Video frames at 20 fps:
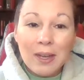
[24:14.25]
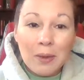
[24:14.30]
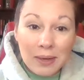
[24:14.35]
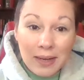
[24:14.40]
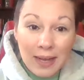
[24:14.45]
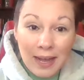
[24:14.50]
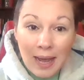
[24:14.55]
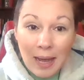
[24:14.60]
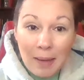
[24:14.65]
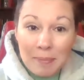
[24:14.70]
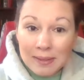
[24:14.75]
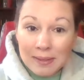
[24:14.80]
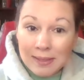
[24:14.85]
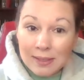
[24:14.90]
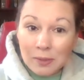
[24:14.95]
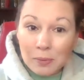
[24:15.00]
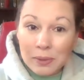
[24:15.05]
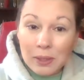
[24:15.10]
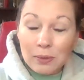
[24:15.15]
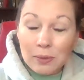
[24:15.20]
What happens
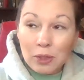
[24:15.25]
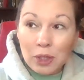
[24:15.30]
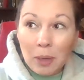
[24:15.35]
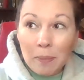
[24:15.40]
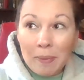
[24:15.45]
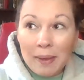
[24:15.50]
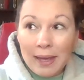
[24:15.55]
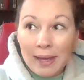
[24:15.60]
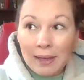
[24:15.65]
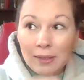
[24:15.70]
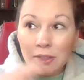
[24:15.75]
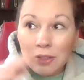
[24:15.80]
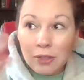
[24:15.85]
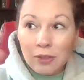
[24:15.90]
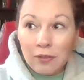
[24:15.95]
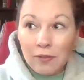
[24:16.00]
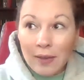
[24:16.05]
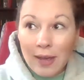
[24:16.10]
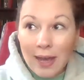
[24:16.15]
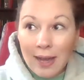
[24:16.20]
is when you jump ahead
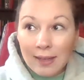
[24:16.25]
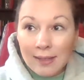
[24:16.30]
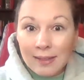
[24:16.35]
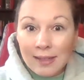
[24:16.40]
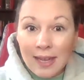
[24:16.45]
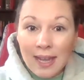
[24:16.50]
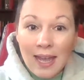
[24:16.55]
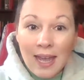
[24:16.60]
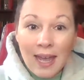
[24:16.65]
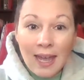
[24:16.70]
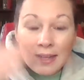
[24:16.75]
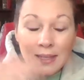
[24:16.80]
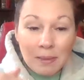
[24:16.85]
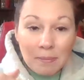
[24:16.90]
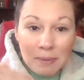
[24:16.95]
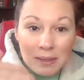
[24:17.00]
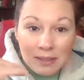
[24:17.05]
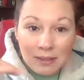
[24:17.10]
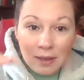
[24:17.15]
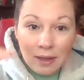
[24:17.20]
too fast and you
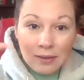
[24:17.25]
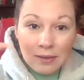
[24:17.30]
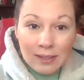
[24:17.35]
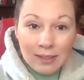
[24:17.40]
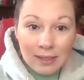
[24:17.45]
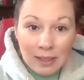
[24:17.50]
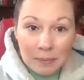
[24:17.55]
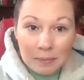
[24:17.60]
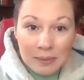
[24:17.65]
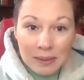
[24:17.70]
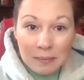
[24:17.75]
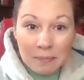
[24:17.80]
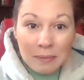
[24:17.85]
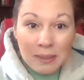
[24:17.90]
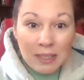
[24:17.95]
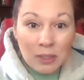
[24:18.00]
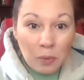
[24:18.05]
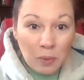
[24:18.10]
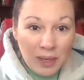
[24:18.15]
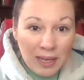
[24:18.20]
miss all the steps in
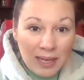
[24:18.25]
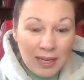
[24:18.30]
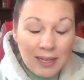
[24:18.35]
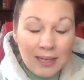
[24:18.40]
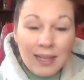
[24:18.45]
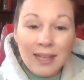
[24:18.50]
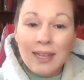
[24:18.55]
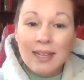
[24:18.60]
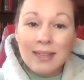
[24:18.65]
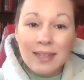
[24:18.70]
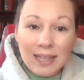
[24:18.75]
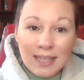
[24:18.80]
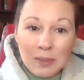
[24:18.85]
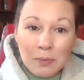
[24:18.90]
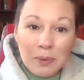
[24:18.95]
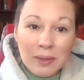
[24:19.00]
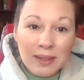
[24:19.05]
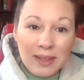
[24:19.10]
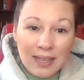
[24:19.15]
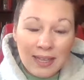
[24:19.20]
between,
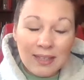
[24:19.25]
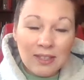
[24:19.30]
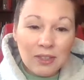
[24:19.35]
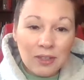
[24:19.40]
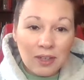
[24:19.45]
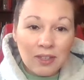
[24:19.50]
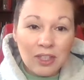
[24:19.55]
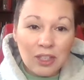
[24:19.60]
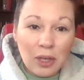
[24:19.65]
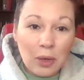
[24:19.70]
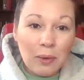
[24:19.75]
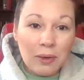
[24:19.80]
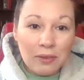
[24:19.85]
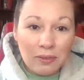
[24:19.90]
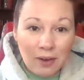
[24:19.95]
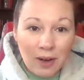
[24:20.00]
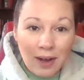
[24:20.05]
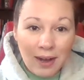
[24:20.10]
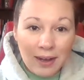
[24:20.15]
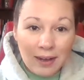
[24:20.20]
that's when things start to go
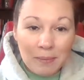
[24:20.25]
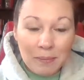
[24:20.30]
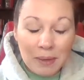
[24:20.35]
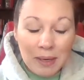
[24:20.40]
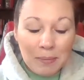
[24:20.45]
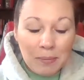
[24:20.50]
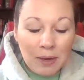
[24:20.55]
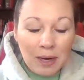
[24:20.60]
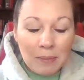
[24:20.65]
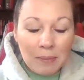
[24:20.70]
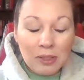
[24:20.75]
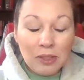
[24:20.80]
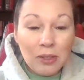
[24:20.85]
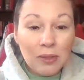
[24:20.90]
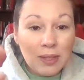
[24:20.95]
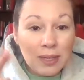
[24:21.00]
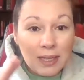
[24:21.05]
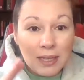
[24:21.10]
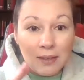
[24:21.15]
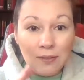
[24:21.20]
awry. But I promise
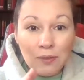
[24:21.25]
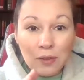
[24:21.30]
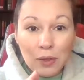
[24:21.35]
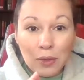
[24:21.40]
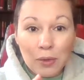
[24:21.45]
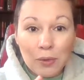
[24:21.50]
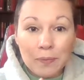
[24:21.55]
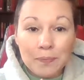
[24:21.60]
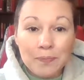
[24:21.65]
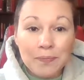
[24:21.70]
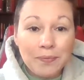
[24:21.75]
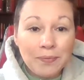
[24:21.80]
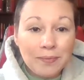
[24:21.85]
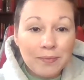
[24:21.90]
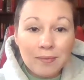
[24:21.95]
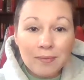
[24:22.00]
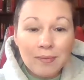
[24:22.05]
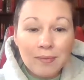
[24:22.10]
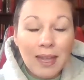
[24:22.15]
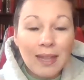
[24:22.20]
you that if you
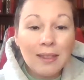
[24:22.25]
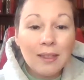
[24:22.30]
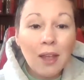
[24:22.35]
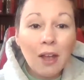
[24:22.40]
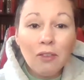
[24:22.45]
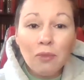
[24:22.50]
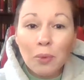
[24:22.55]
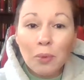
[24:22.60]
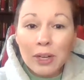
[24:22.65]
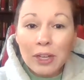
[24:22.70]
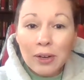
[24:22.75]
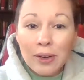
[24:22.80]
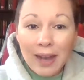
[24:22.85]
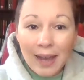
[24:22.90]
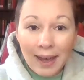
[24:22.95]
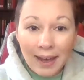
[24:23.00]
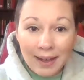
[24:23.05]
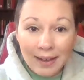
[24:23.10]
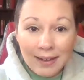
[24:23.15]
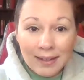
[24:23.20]
love where
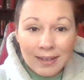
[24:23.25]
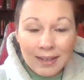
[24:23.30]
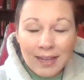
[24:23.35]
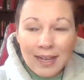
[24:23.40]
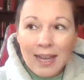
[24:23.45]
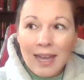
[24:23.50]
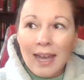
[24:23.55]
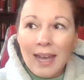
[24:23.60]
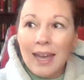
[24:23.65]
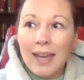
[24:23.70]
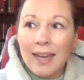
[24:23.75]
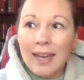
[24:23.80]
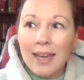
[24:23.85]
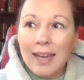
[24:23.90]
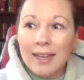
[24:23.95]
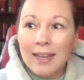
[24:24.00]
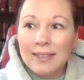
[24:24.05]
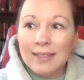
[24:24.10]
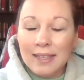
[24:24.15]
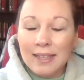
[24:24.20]
you're at,
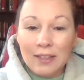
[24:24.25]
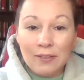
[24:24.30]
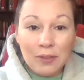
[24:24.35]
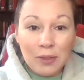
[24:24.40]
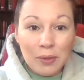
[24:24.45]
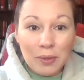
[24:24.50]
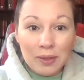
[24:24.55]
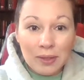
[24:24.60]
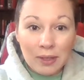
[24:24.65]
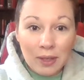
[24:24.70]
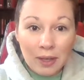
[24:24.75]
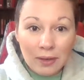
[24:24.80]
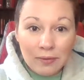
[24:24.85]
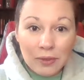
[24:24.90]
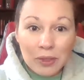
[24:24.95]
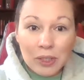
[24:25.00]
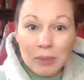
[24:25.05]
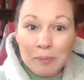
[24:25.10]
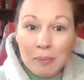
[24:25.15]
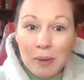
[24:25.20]
and if you
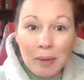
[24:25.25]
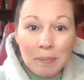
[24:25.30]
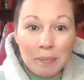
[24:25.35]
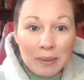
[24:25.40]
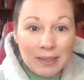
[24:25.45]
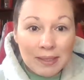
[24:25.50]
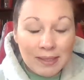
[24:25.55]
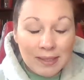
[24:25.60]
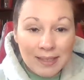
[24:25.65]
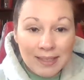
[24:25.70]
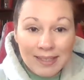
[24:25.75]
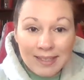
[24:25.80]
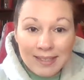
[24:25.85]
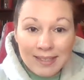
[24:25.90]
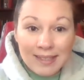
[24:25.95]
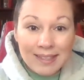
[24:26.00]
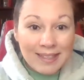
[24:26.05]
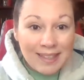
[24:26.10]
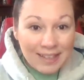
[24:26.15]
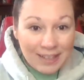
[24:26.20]
love your small
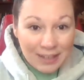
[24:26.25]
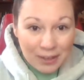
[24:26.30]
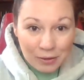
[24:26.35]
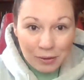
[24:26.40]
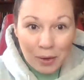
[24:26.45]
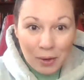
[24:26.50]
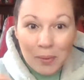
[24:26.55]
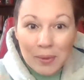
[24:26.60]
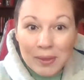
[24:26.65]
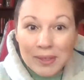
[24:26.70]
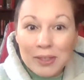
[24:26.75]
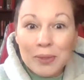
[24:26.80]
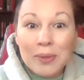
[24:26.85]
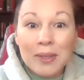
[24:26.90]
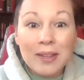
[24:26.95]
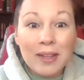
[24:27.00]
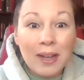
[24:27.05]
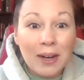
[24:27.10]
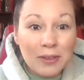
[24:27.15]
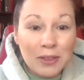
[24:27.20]
business that can grow into
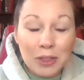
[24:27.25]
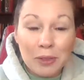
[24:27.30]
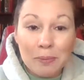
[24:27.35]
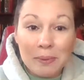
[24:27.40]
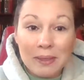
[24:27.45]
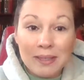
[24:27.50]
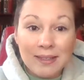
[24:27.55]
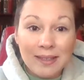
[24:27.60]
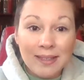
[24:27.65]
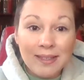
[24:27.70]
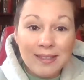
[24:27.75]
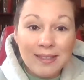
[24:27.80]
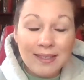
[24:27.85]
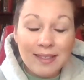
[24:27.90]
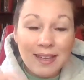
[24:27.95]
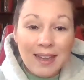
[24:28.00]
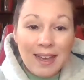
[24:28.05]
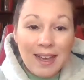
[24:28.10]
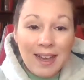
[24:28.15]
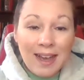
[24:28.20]
a larger business,
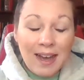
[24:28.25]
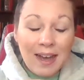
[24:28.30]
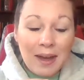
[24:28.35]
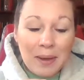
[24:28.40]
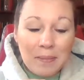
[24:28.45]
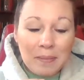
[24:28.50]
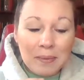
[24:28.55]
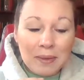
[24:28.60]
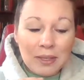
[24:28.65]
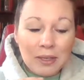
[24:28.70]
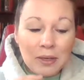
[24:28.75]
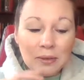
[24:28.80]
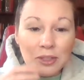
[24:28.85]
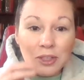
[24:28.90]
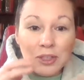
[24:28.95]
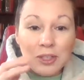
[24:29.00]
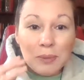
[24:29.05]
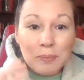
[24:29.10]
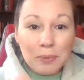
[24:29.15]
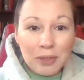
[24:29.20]

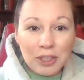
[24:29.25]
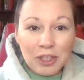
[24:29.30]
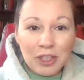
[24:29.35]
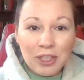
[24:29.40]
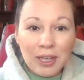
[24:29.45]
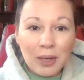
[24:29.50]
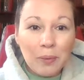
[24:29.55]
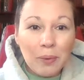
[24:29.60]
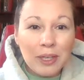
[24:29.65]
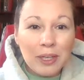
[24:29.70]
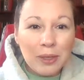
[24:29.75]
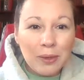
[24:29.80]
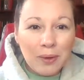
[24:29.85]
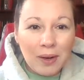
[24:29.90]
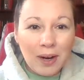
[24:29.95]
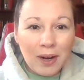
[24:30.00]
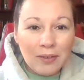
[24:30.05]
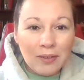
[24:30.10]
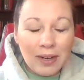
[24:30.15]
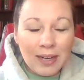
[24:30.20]
just appreciate where you
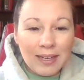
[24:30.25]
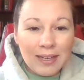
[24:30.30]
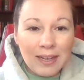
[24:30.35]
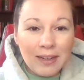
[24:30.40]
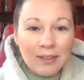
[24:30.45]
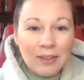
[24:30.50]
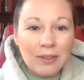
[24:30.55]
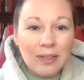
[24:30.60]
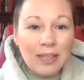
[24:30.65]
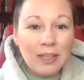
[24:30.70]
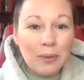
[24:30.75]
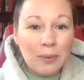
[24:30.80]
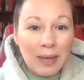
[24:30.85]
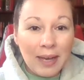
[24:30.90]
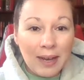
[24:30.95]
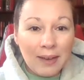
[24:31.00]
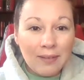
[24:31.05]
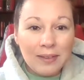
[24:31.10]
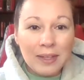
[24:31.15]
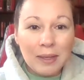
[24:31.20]
are right now and that you
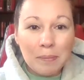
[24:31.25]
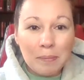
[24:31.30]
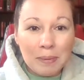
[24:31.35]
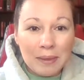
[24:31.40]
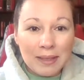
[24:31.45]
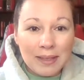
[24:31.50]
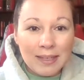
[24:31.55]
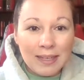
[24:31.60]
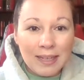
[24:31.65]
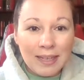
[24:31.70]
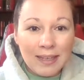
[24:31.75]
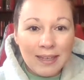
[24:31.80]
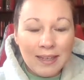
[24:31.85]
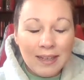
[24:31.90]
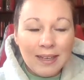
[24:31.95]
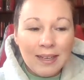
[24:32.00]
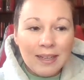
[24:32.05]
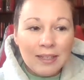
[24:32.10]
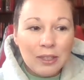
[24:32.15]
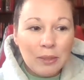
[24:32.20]
have the ability
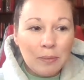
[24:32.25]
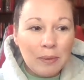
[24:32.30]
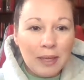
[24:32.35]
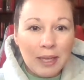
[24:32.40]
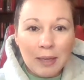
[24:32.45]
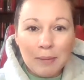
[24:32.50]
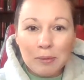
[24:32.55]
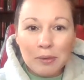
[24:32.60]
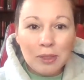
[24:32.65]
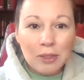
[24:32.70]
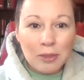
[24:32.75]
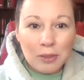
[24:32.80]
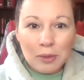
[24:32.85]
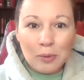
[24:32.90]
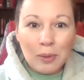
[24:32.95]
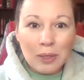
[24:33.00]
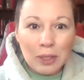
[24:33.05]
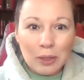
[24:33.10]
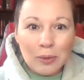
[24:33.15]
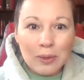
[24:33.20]
to be able to do
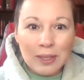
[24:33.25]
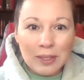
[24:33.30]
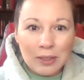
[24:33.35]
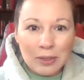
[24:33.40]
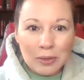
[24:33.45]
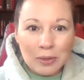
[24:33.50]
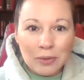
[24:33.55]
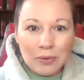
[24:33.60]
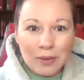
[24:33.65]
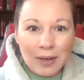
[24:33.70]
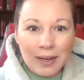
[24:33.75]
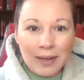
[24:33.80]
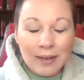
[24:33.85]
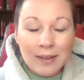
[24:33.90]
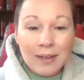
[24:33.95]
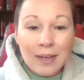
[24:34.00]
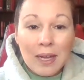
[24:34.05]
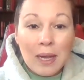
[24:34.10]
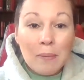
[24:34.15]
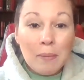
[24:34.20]
what you can do,
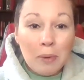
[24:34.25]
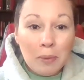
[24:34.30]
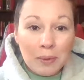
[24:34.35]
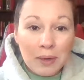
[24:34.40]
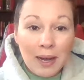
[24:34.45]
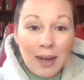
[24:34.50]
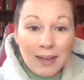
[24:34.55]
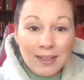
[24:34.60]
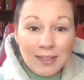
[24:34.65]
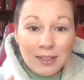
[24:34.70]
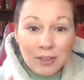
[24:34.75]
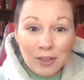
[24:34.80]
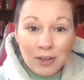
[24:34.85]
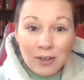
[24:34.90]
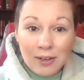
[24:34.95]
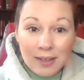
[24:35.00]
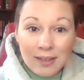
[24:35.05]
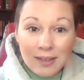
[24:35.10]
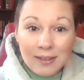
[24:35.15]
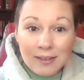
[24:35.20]
right? But when I
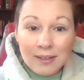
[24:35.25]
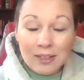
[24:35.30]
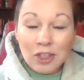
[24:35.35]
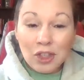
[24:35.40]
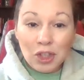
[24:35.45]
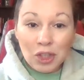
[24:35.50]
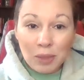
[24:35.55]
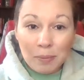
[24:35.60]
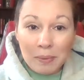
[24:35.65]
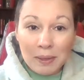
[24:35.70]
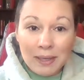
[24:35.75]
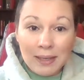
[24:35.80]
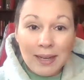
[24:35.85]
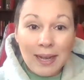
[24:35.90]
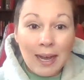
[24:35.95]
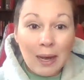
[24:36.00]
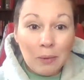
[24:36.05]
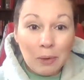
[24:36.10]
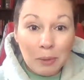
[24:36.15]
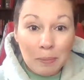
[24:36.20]
started shipping
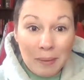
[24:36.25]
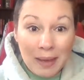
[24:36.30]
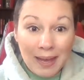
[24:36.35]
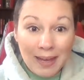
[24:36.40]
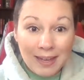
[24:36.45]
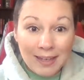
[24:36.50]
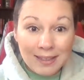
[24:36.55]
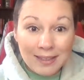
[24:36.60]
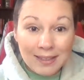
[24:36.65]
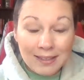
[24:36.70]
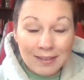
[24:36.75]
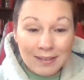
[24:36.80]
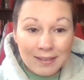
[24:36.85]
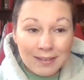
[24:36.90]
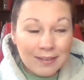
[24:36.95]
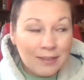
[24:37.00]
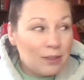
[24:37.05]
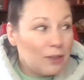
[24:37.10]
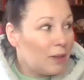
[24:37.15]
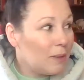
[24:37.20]
our paint,
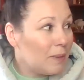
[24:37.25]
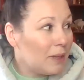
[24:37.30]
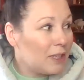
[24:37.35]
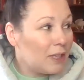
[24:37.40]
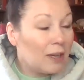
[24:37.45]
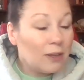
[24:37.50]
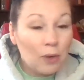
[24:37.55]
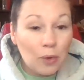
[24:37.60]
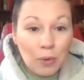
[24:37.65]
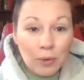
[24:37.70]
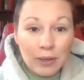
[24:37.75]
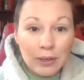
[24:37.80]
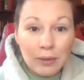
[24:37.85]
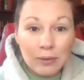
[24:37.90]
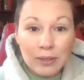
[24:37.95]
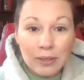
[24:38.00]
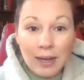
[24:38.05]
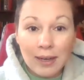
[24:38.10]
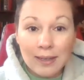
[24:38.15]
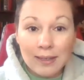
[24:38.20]
you hear my dog
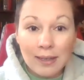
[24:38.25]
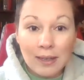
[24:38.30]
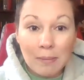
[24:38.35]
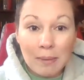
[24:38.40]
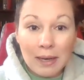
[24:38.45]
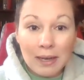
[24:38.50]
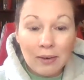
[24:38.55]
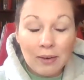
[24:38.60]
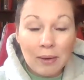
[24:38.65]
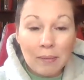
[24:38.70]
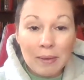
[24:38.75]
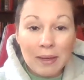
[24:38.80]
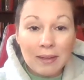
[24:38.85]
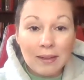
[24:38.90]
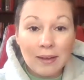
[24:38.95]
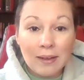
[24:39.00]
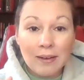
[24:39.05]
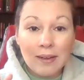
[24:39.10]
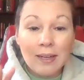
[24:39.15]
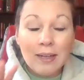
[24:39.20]
Oreo talking in the background back
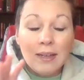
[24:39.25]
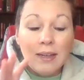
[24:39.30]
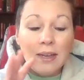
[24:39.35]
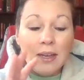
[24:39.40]
there?